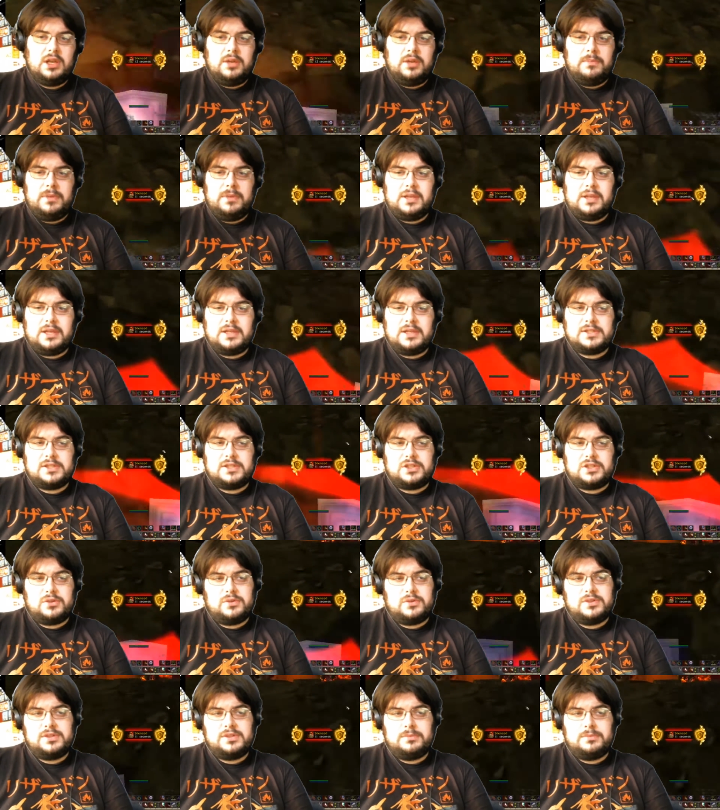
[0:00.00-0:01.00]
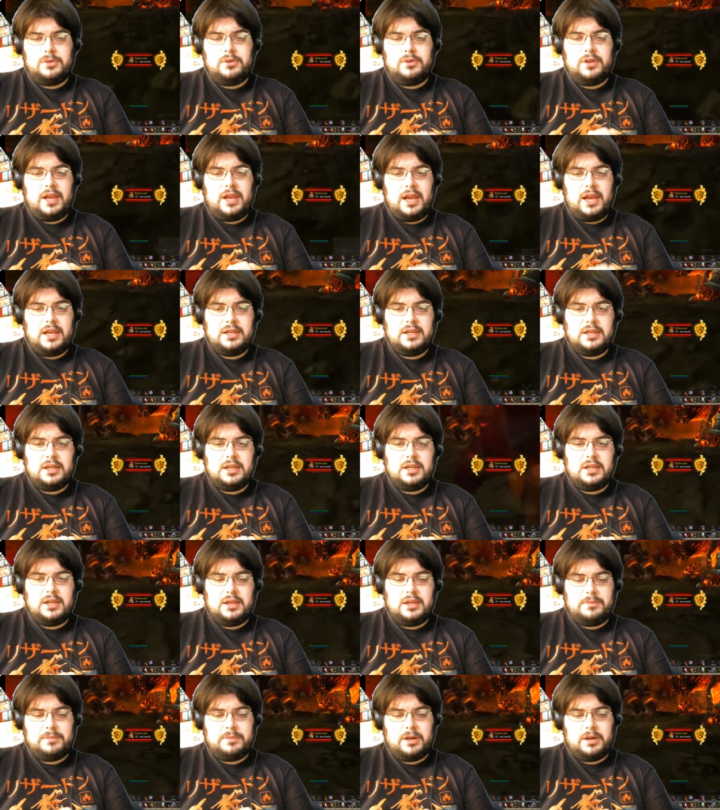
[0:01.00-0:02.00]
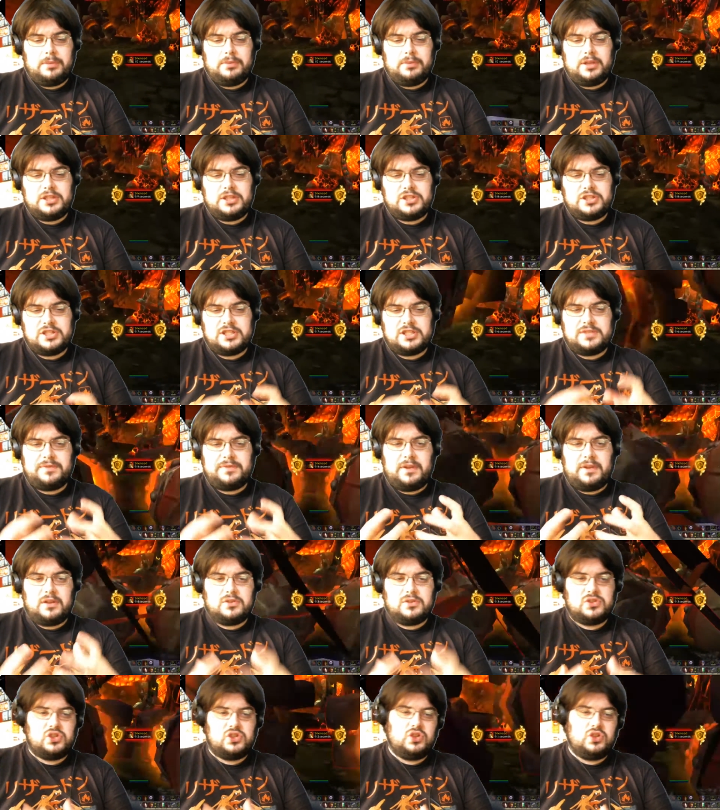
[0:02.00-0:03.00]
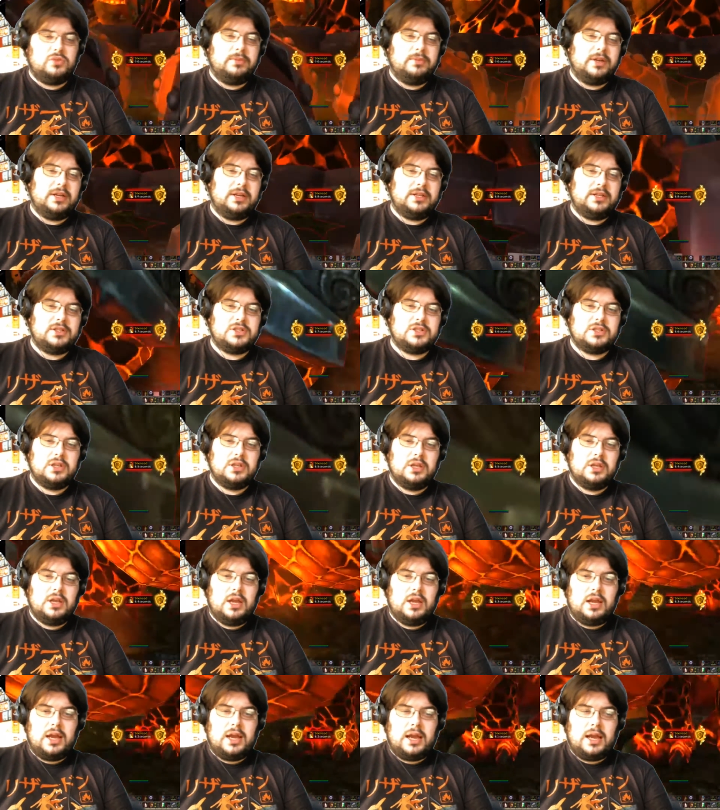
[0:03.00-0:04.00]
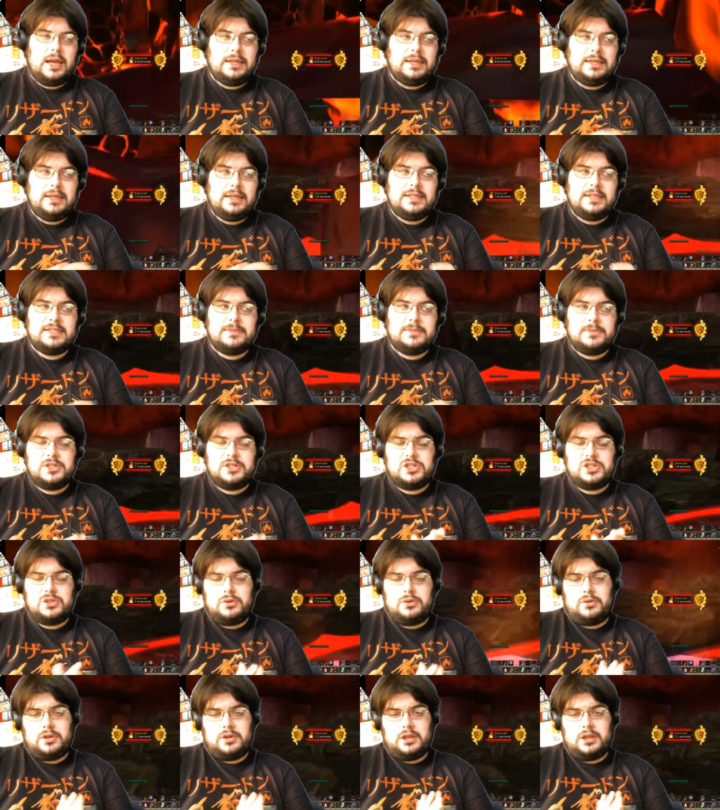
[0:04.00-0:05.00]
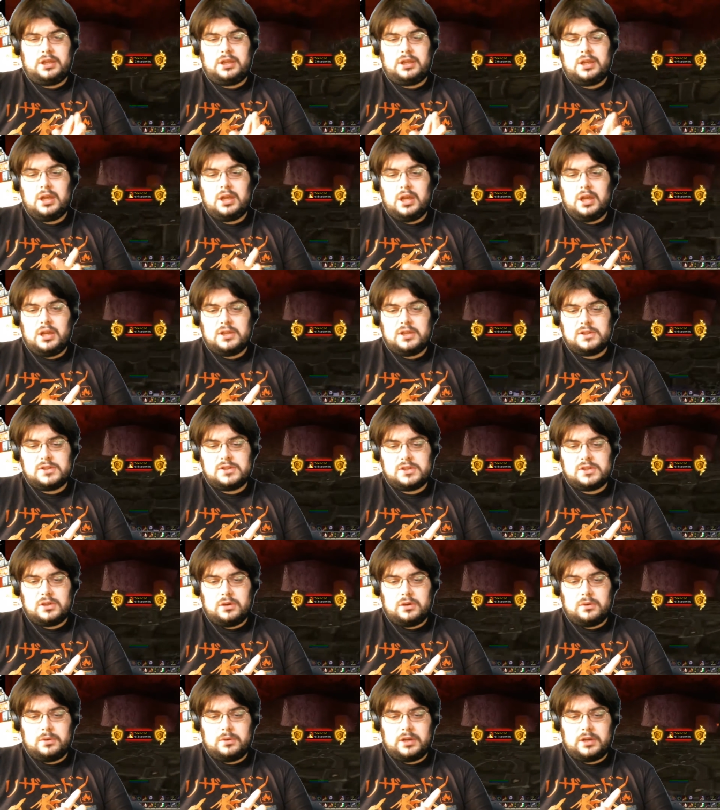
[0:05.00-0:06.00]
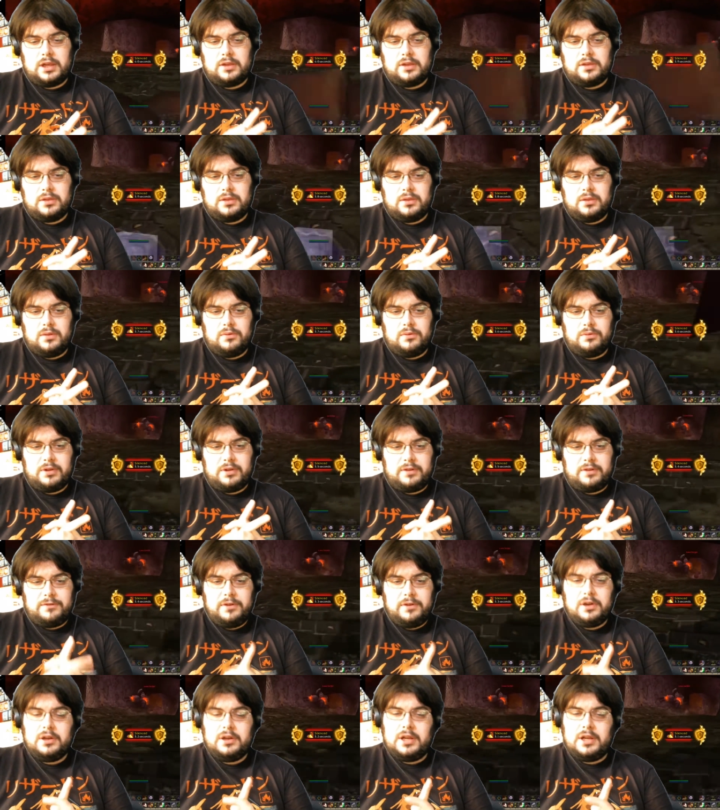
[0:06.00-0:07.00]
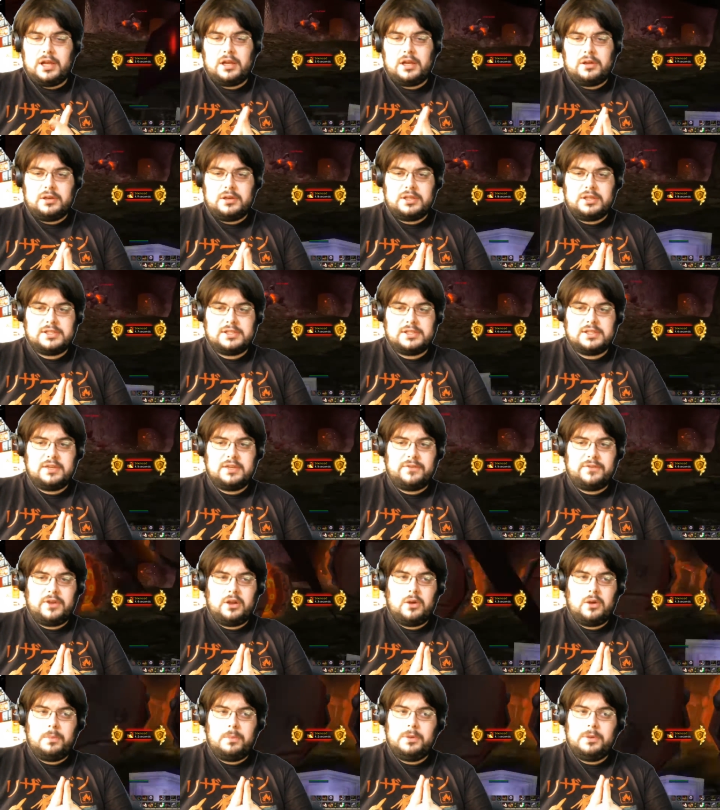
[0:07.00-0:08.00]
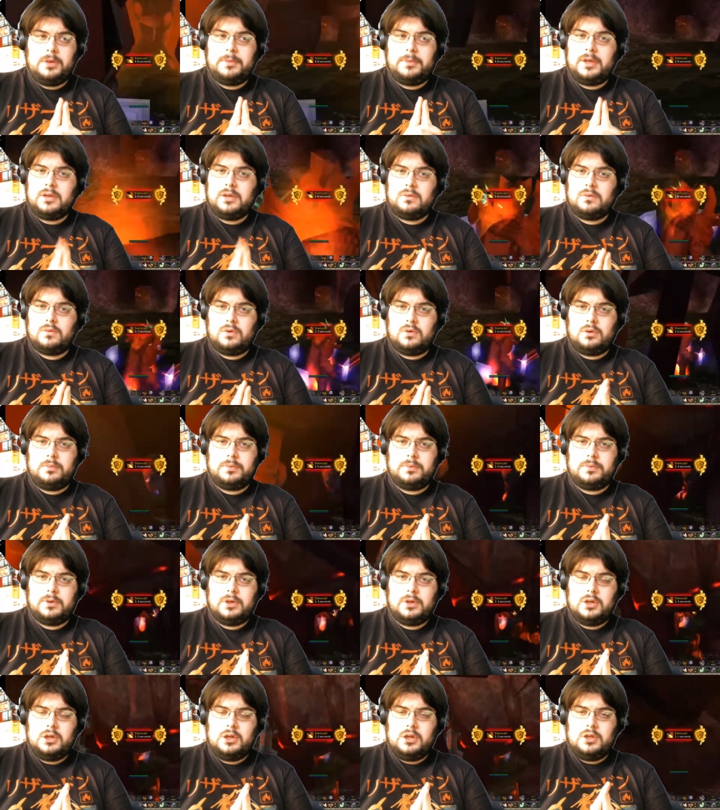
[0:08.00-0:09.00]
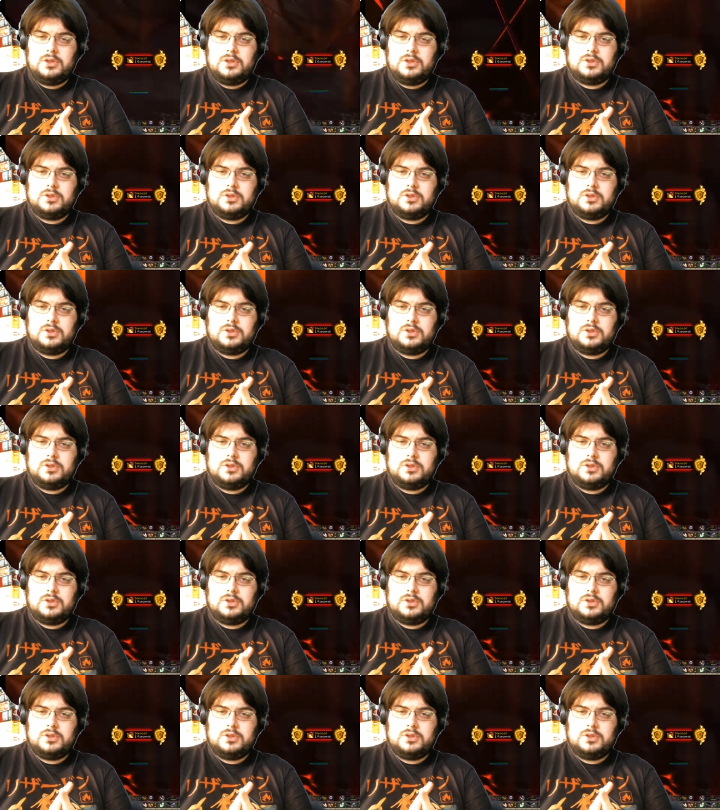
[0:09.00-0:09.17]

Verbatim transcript: Because the tourism mode ended, population just fell too much. I need some insurance. So what I what I figured out is if I open up my group to